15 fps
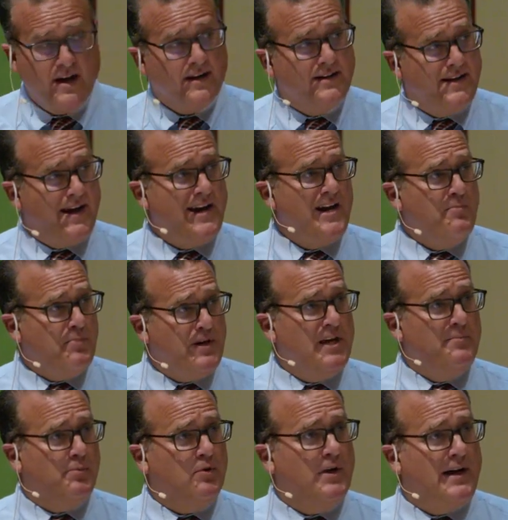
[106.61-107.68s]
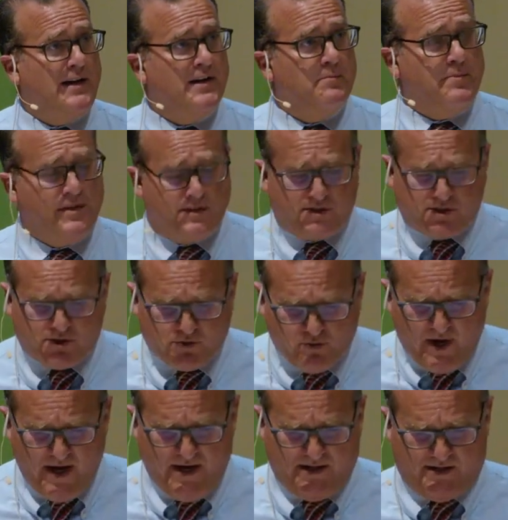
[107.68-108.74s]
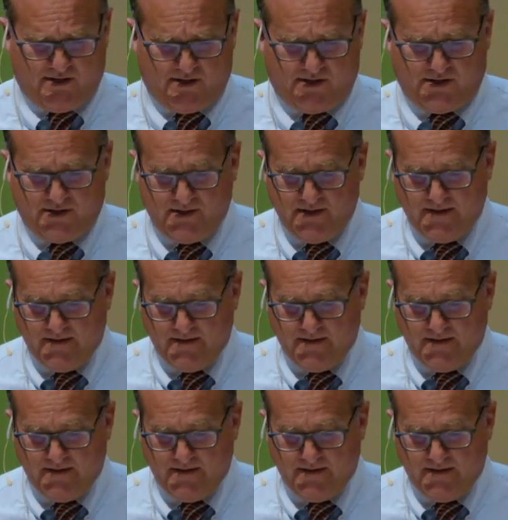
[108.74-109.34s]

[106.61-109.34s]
gay people how to be straight.